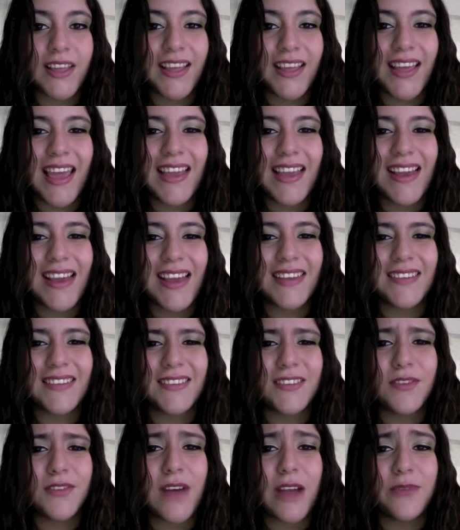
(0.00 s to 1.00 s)
Hey guys,
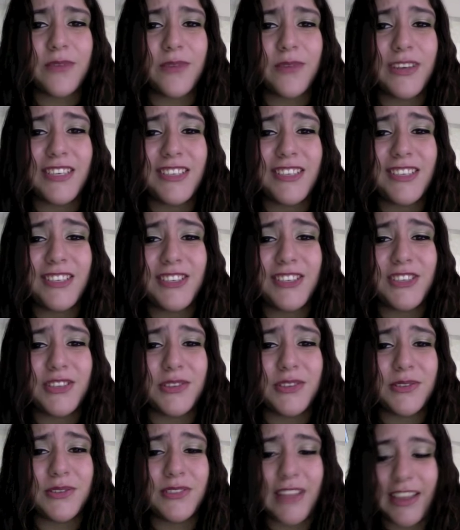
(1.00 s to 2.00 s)
so I wanted to
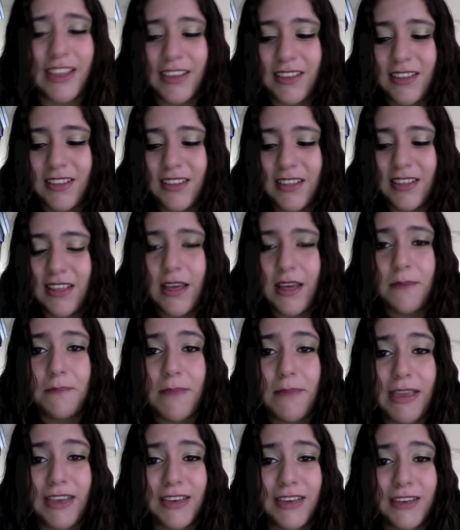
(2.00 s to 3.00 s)
do like a
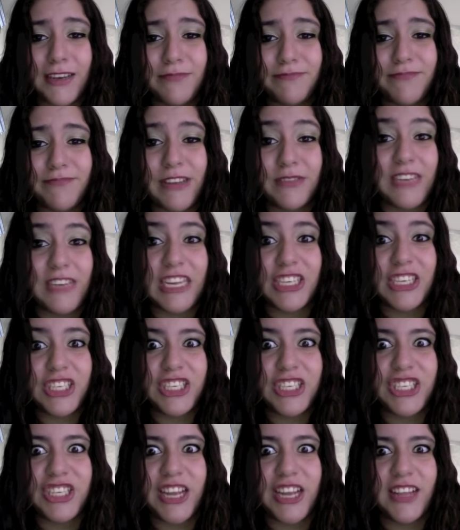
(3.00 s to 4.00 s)
makeup
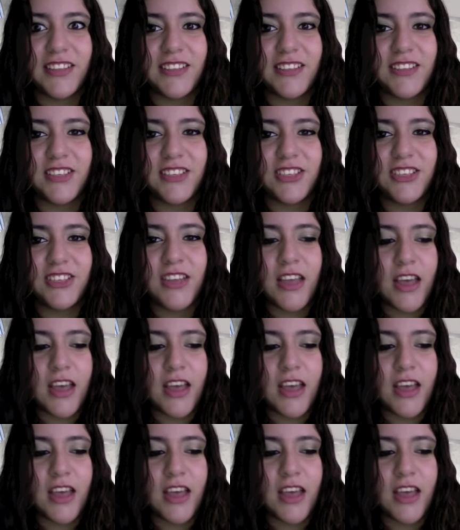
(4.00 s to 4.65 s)
foundation challenge.